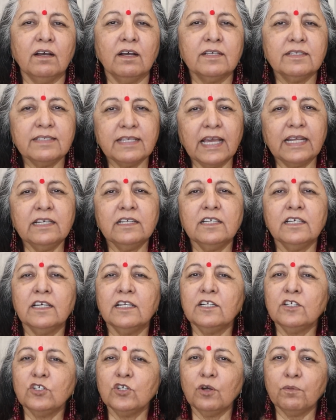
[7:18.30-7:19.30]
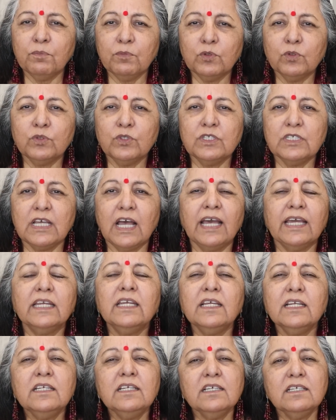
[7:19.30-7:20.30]
ascendant or moon
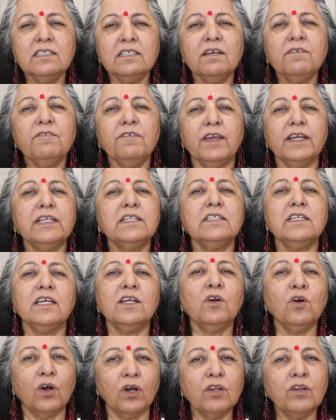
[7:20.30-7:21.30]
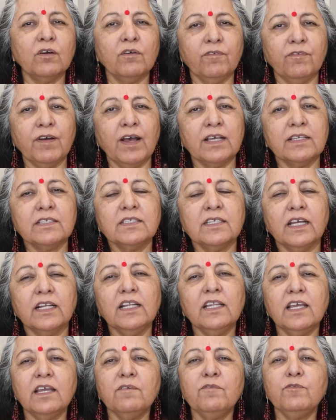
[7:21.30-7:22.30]
sign. It is affecting all of us.
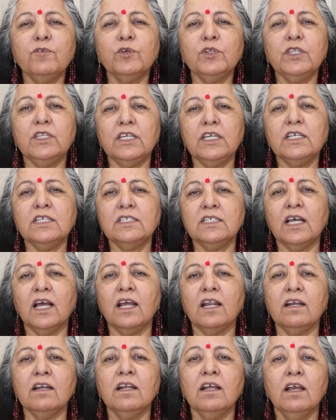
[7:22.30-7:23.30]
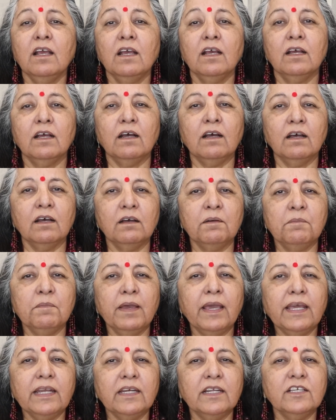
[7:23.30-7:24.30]
And therefore, these are
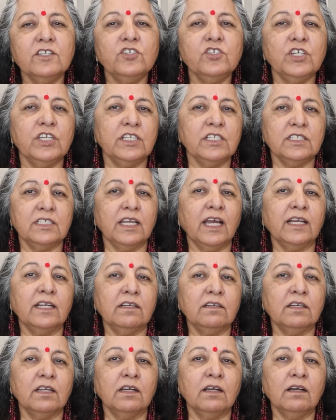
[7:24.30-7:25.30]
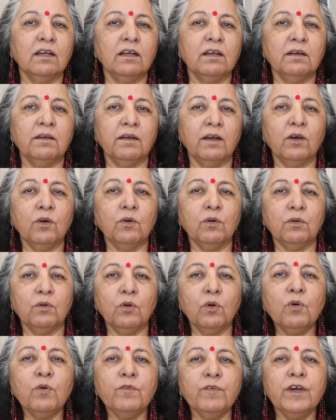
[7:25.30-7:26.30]
energies that
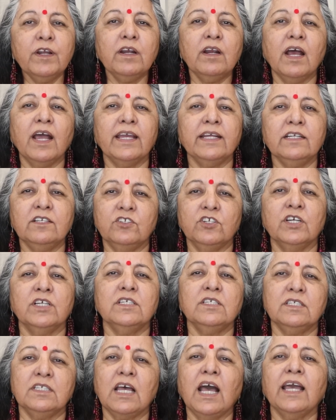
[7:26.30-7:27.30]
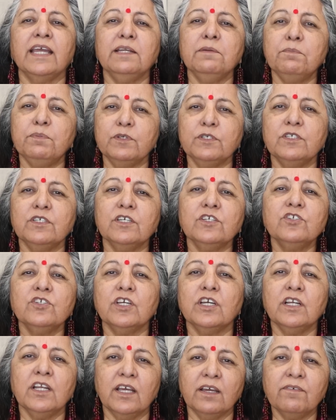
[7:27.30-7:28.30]
override just sign,
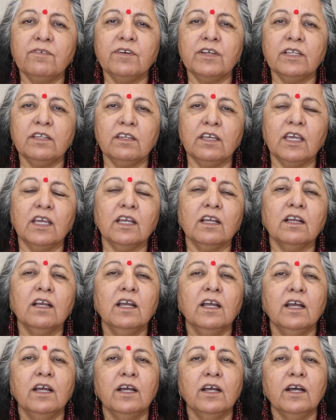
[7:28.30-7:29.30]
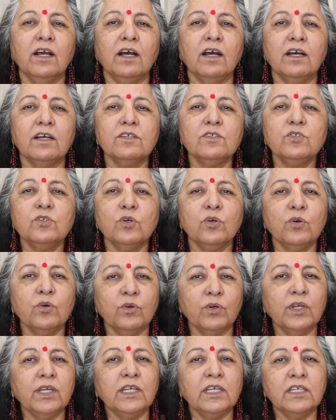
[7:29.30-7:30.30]
position, everything.
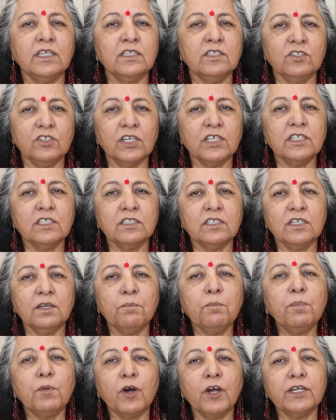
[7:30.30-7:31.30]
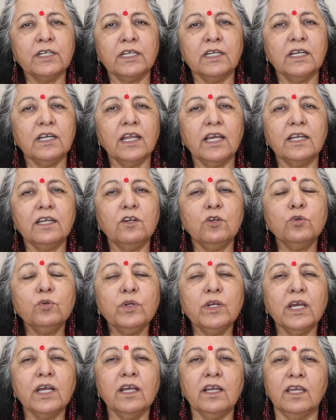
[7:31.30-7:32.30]
So it is just important. And
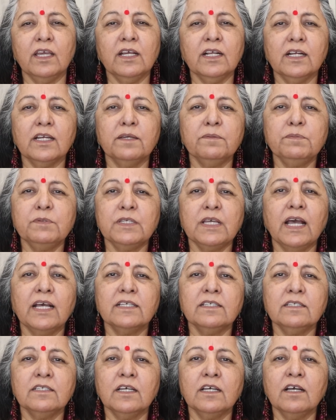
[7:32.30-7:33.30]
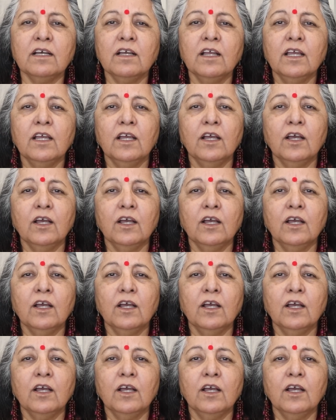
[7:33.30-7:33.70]
lunar eclipse has a